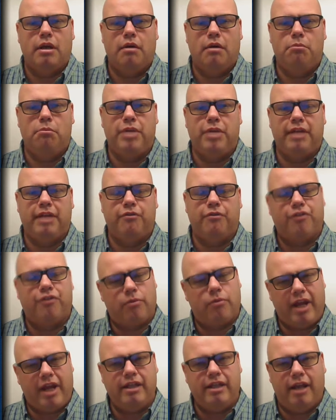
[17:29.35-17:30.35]
But for
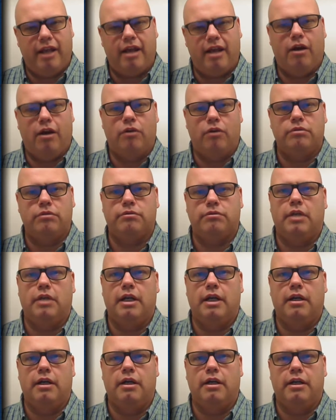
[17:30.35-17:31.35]
right now,
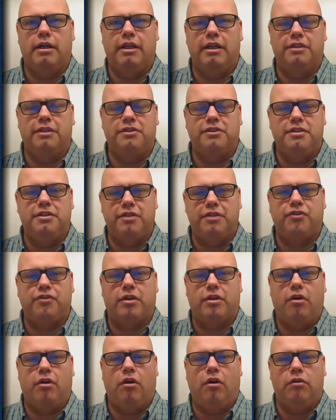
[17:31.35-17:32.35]
it is
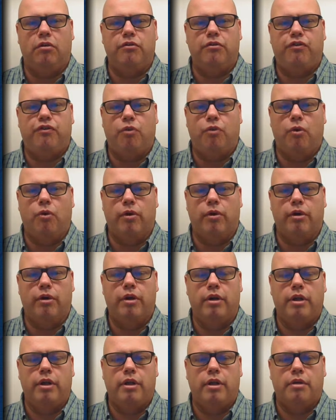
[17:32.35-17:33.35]
difficult
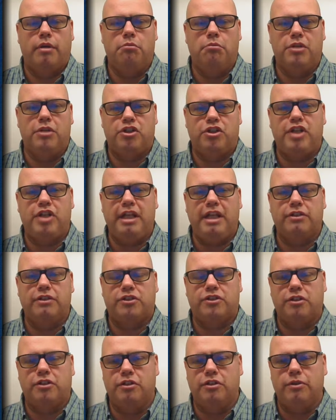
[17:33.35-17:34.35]
for
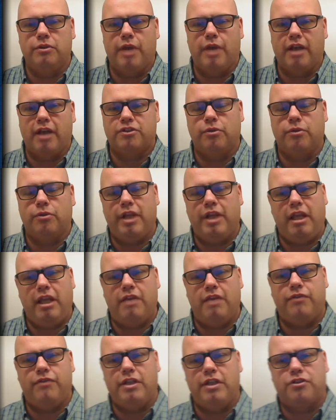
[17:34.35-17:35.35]
machines to do that. So any
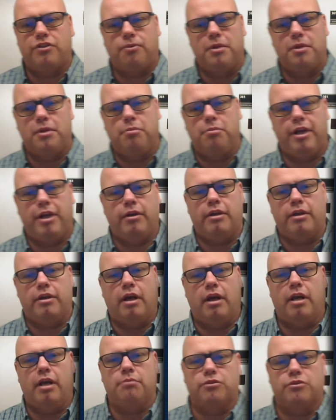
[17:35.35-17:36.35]
of these three
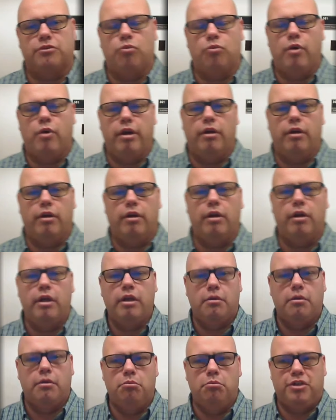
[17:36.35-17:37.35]
paradigms where
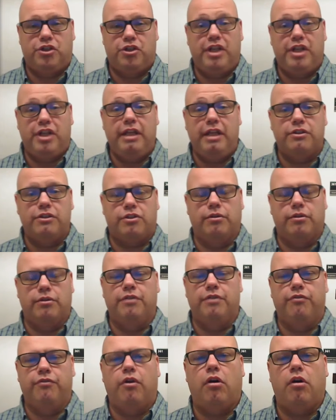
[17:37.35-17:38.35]
machines are
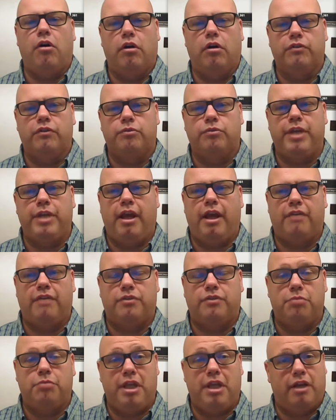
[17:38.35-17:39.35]
involved, we have
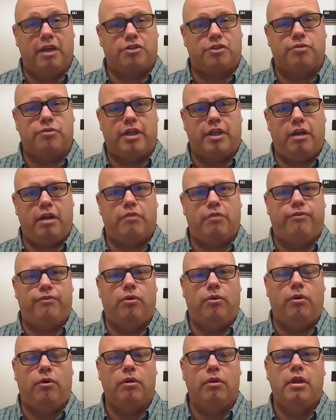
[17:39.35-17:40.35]
to be extra
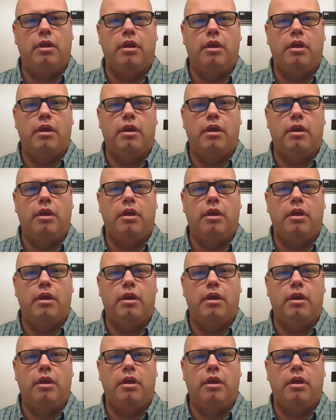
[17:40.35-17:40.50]
careful